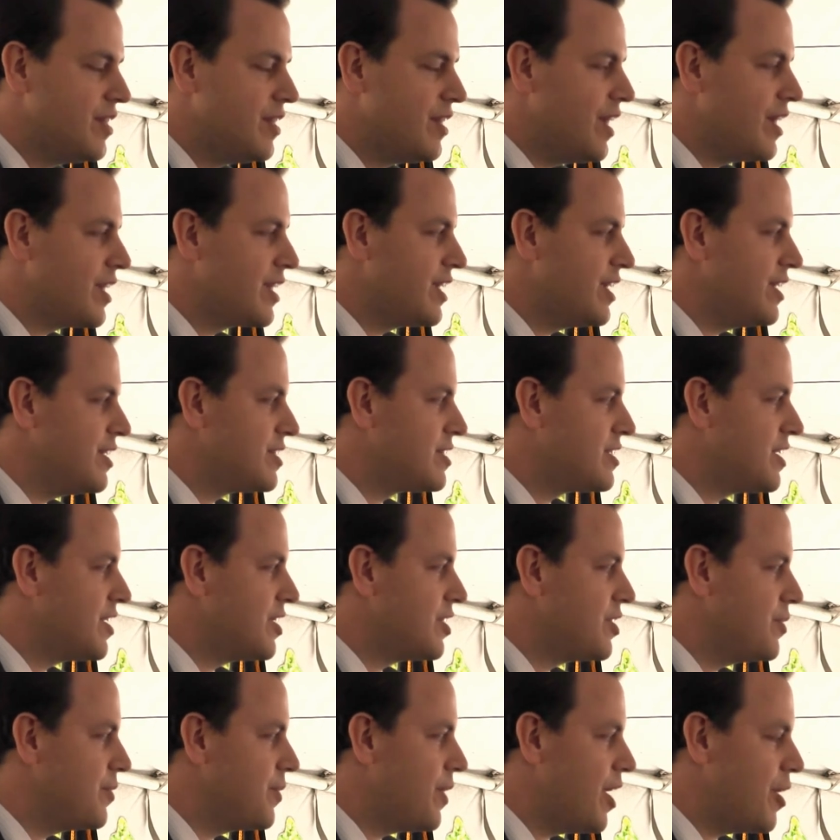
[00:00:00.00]
I can't tell
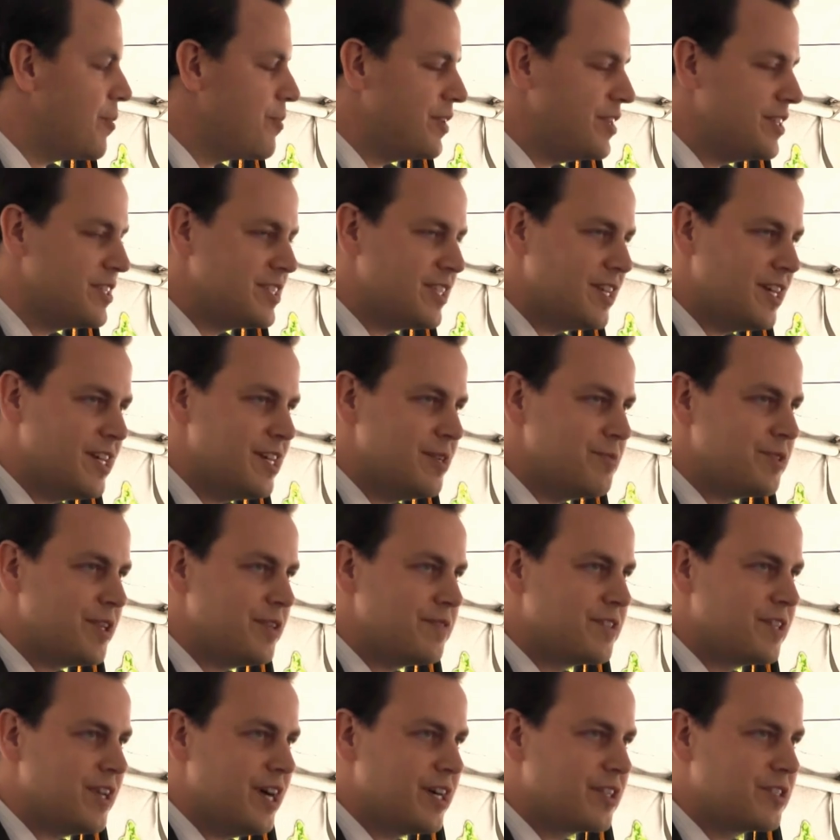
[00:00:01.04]
you how many times I've
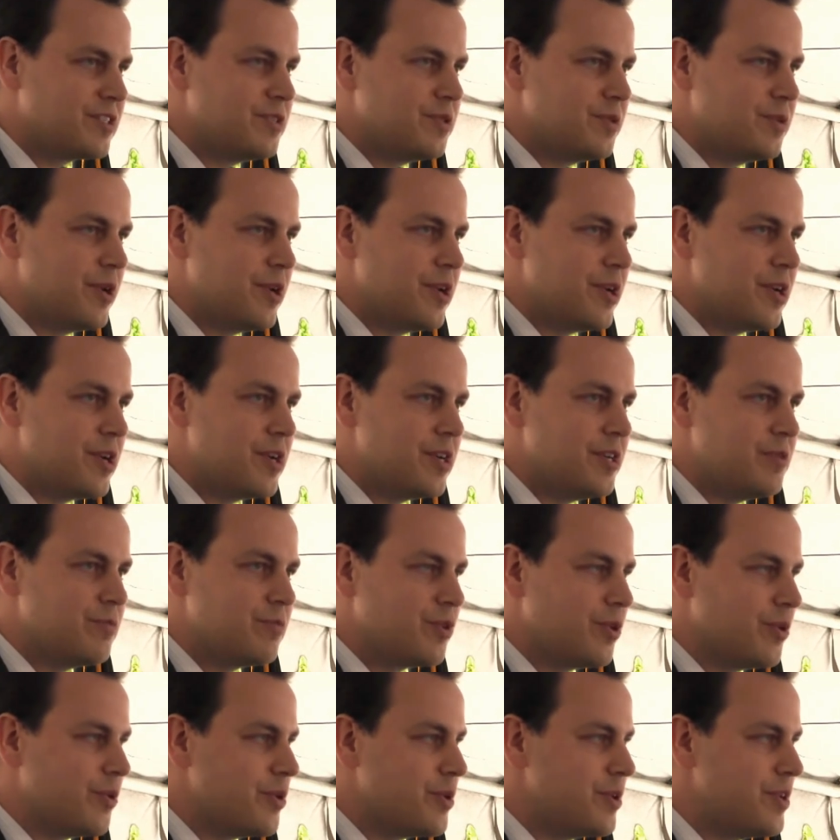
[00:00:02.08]
talked to our
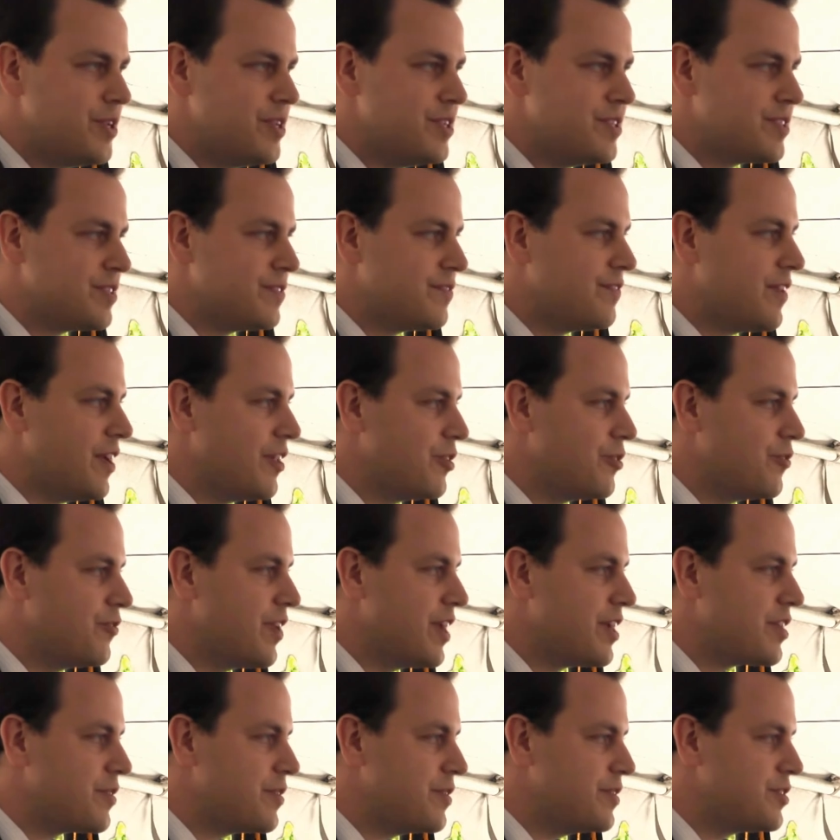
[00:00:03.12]
employees and fellow
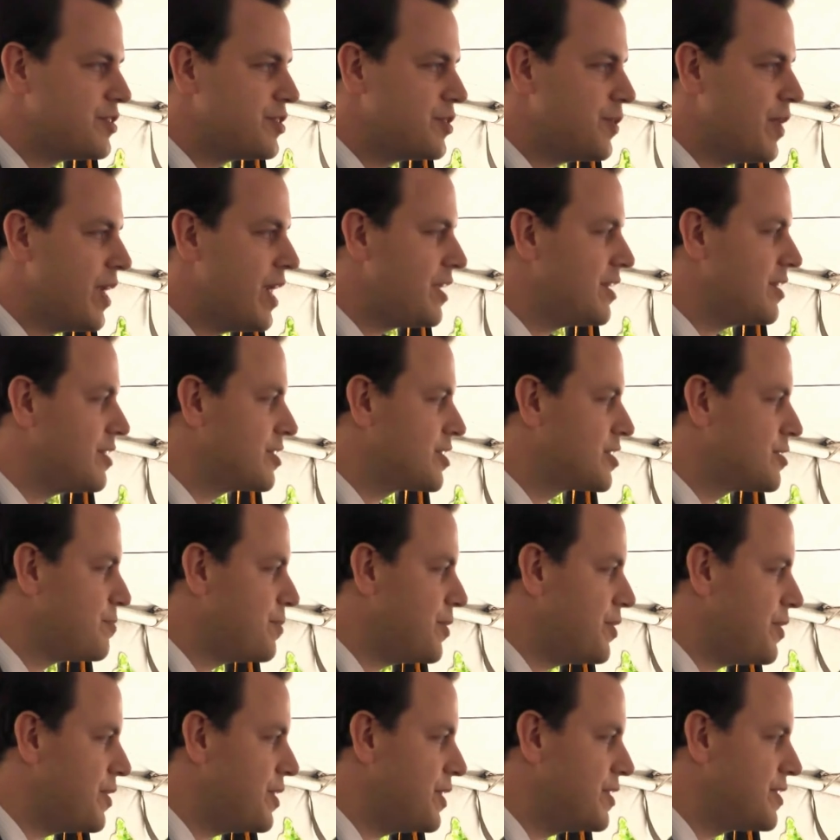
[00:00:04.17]
veterans who had an
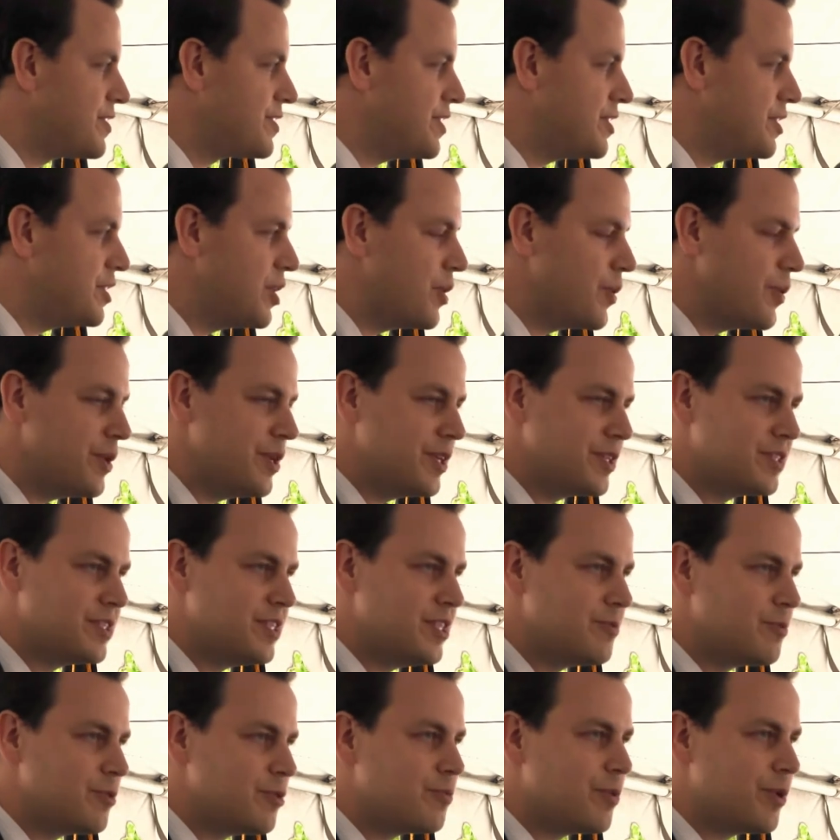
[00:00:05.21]
experience in knowing
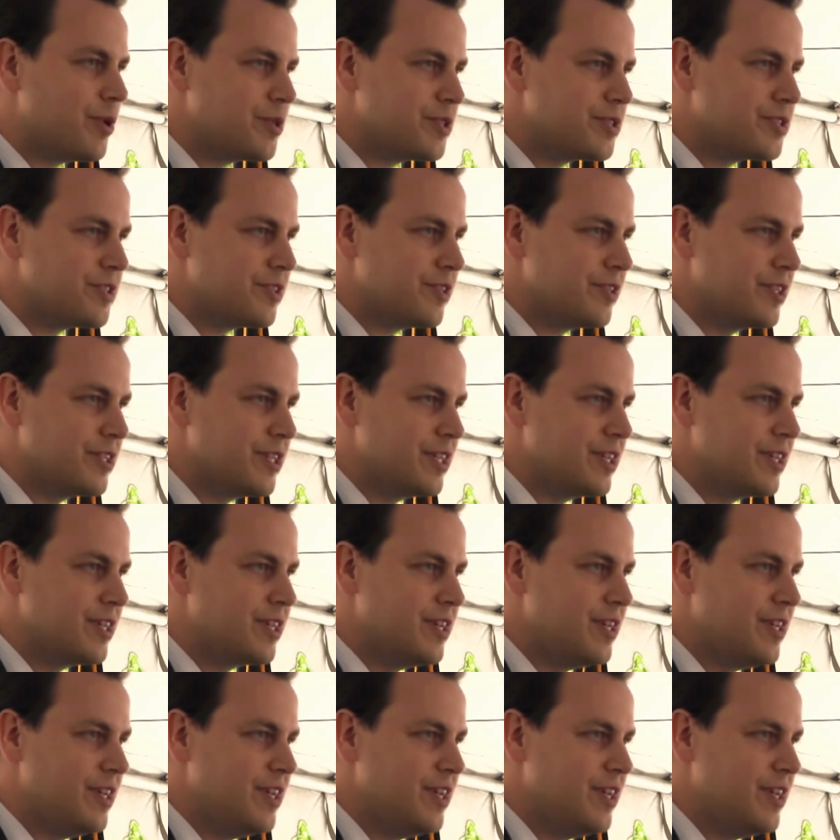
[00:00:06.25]
Tibor personally